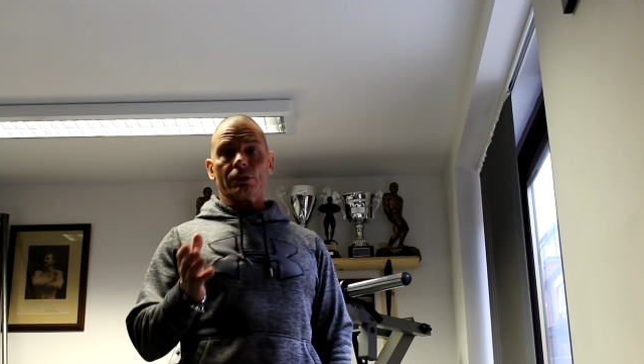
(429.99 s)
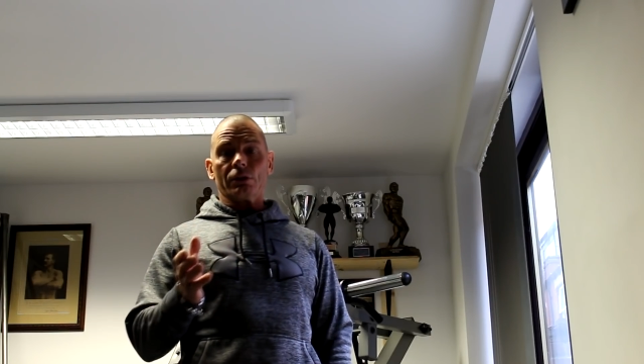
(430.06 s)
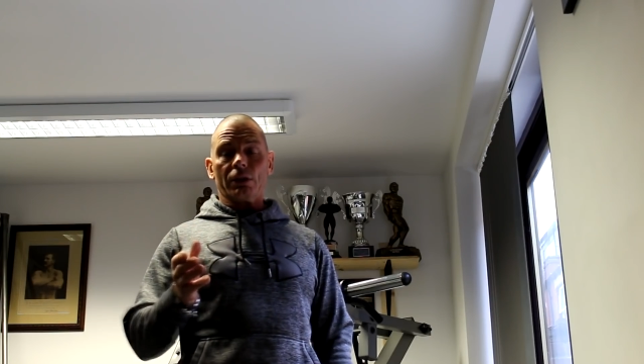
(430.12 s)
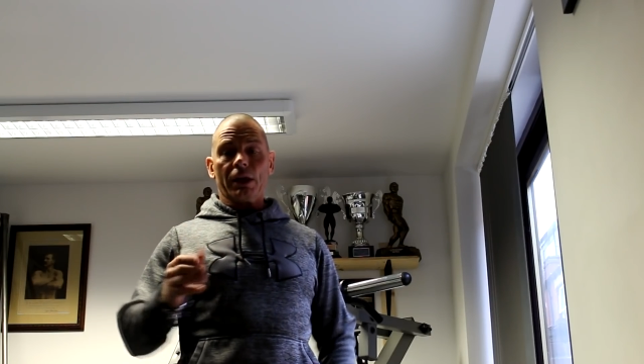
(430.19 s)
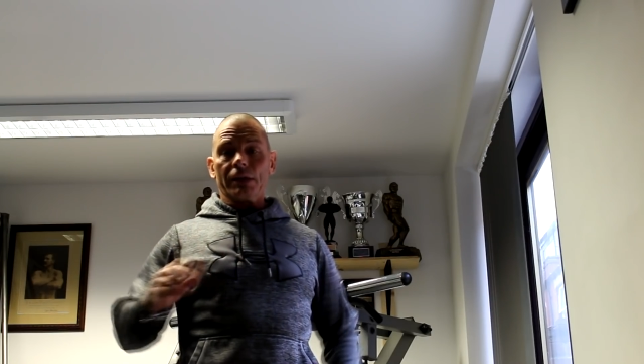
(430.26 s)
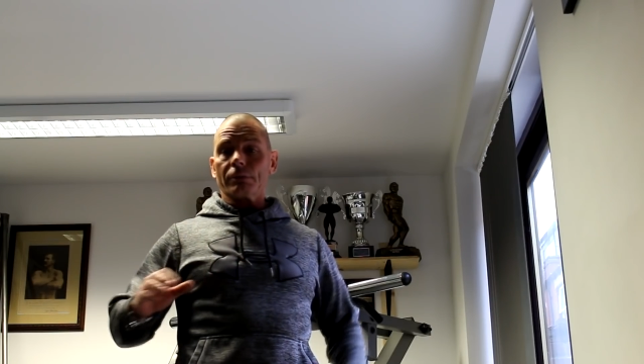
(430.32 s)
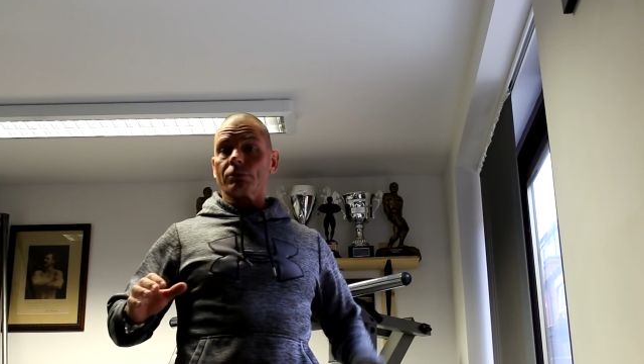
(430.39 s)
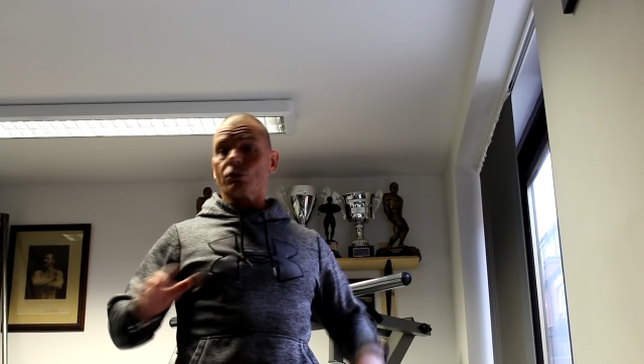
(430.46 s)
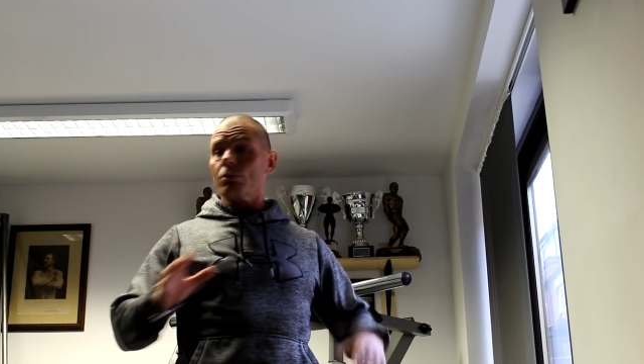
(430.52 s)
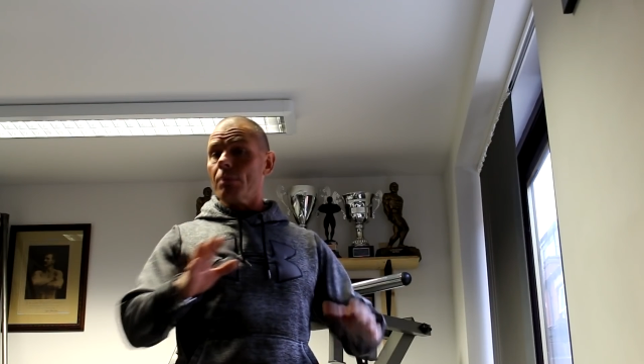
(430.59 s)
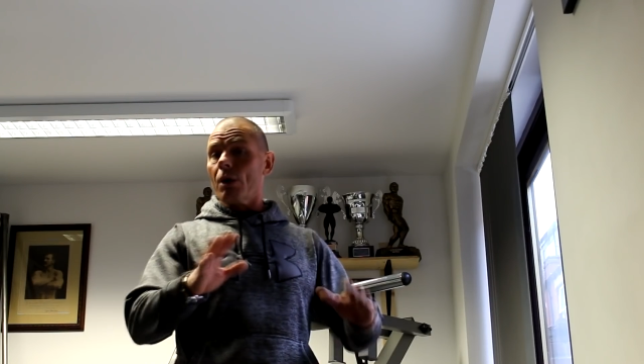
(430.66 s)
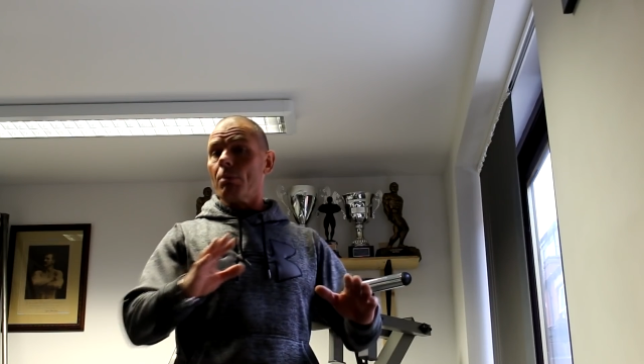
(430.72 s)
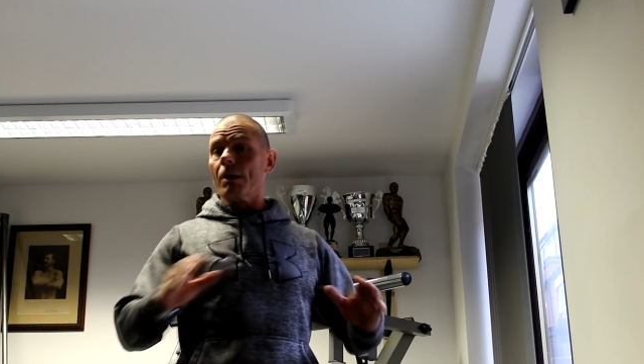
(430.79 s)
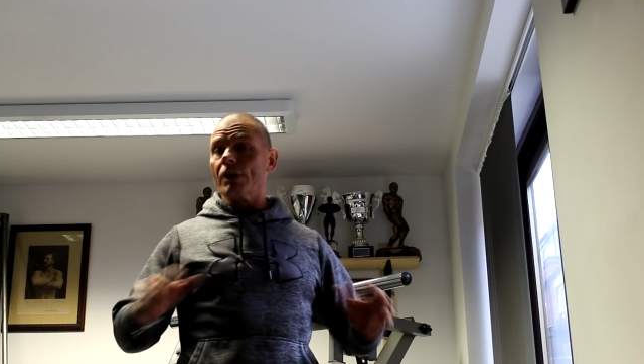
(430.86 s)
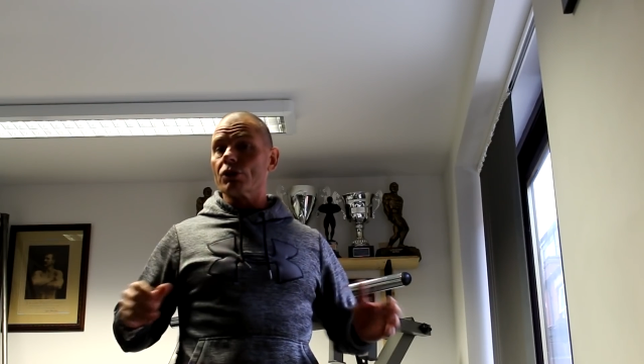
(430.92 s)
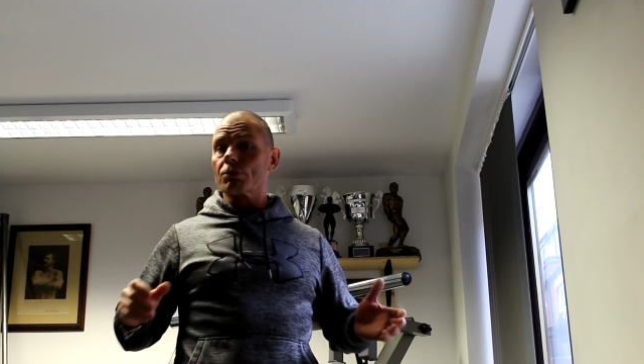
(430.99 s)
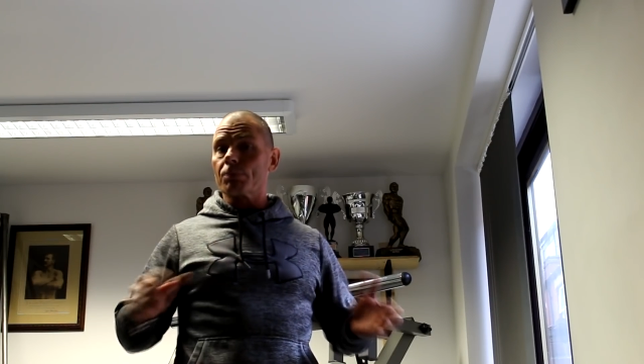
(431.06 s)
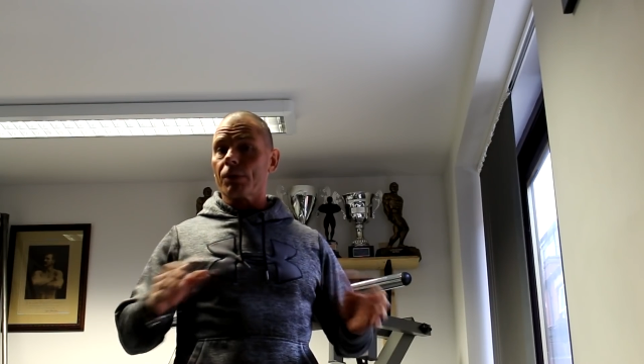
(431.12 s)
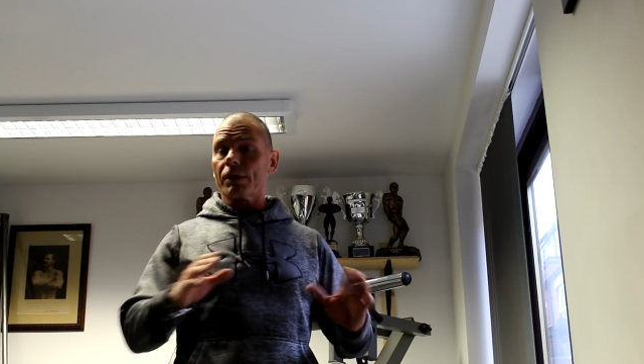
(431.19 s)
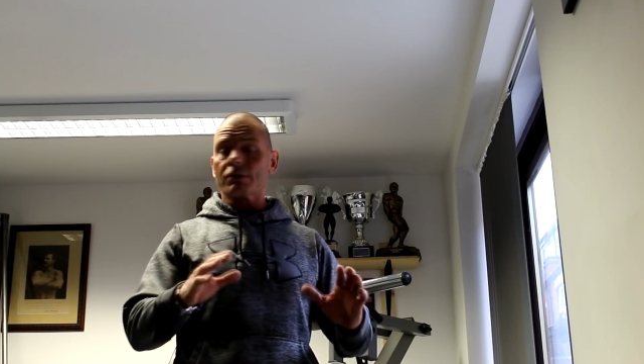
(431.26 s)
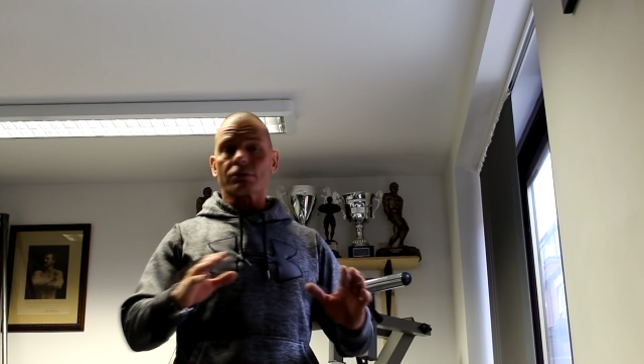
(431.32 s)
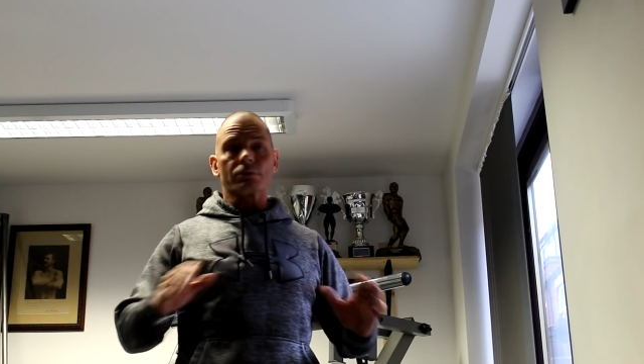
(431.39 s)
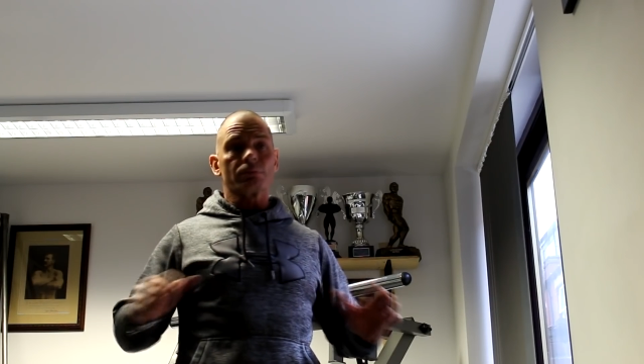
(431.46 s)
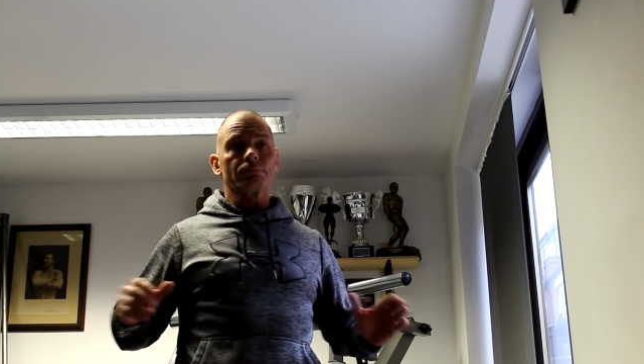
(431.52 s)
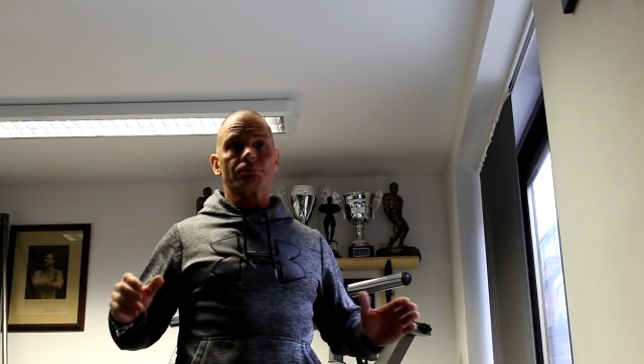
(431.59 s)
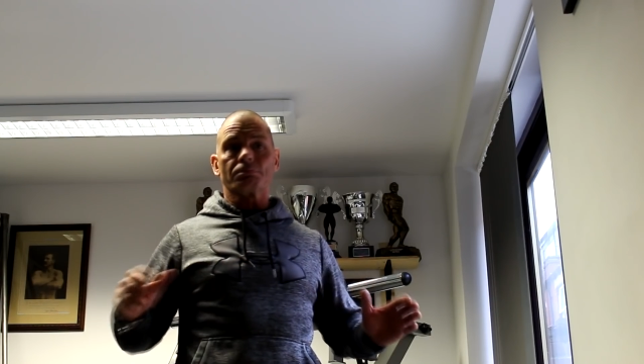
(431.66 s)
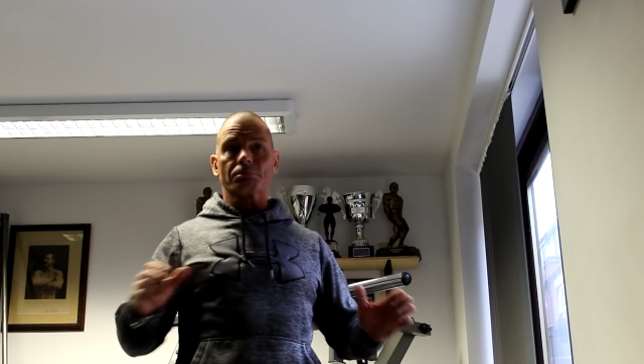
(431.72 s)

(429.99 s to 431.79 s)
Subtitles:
like dumbbell bench press,